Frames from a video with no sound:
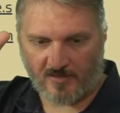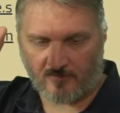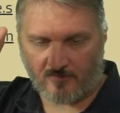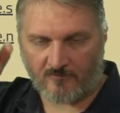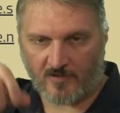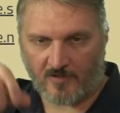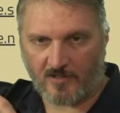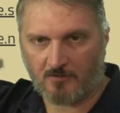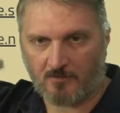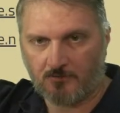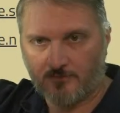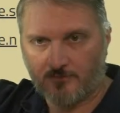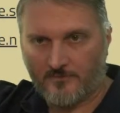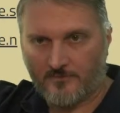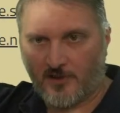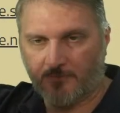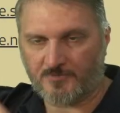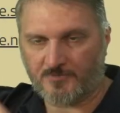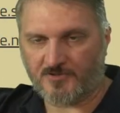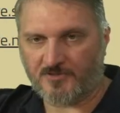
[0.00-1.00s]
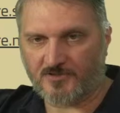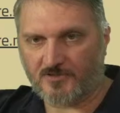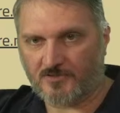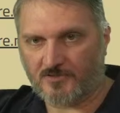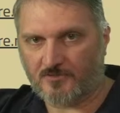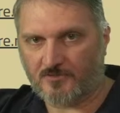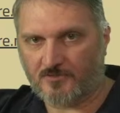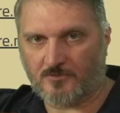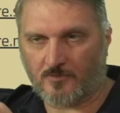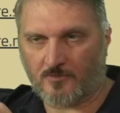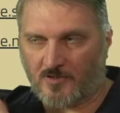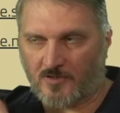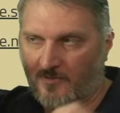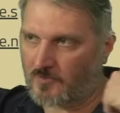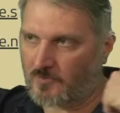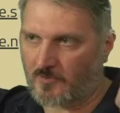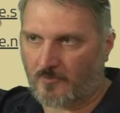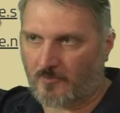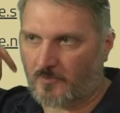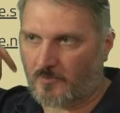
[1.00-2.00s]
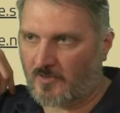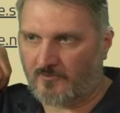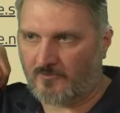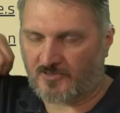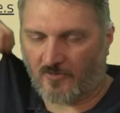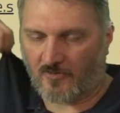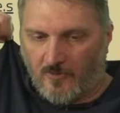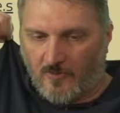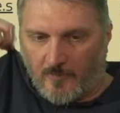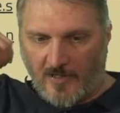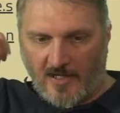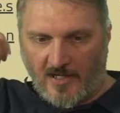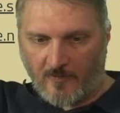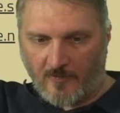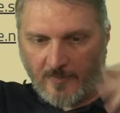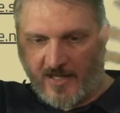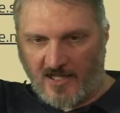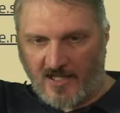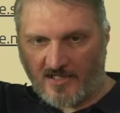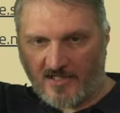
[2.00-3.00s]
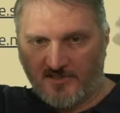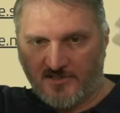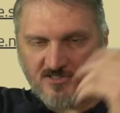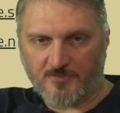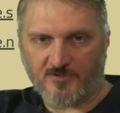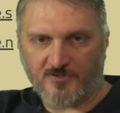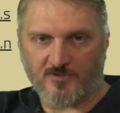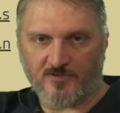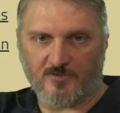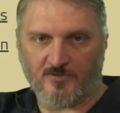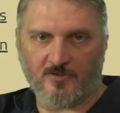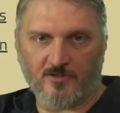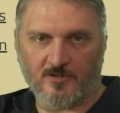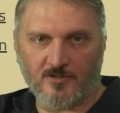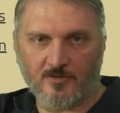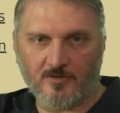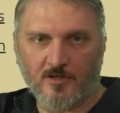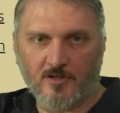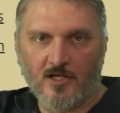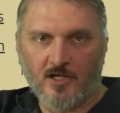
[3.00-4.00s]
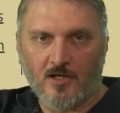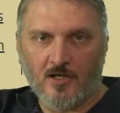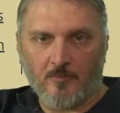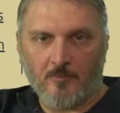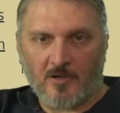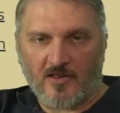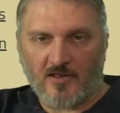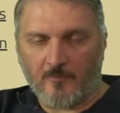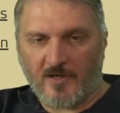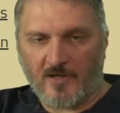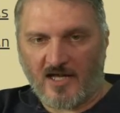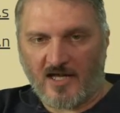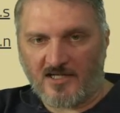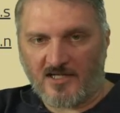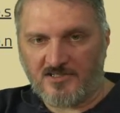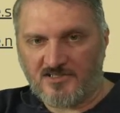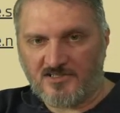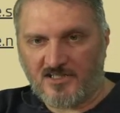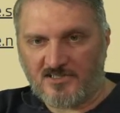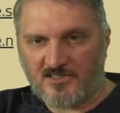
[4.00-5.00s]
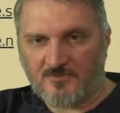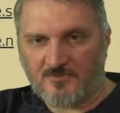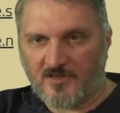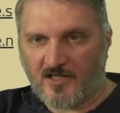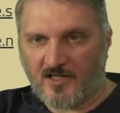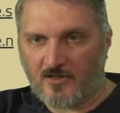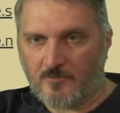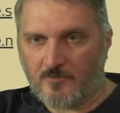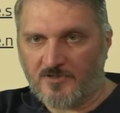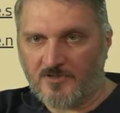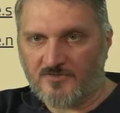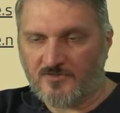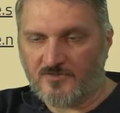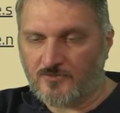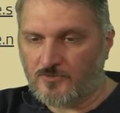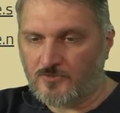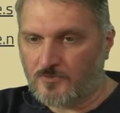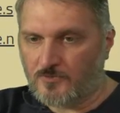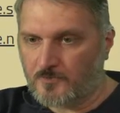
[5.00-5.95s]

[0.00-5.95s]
file up to whatever it's called, the package up to the Python package index, but that'll be soon.